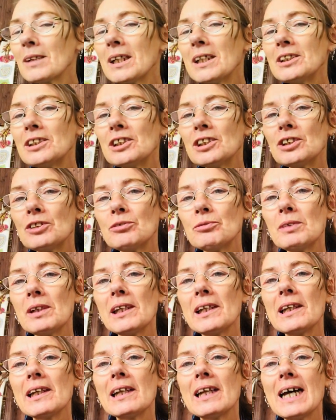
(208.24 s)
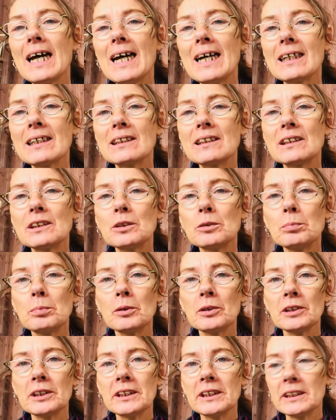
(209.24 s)
And just relax your
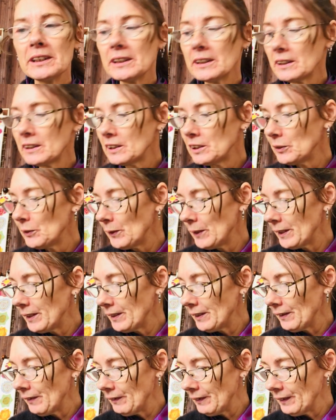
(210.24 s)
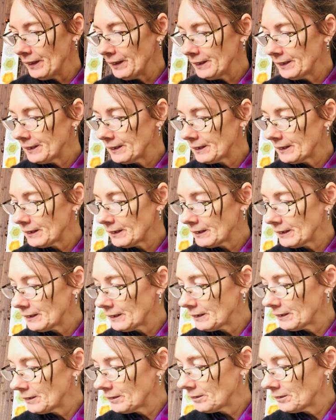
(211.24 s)
body as you hear this.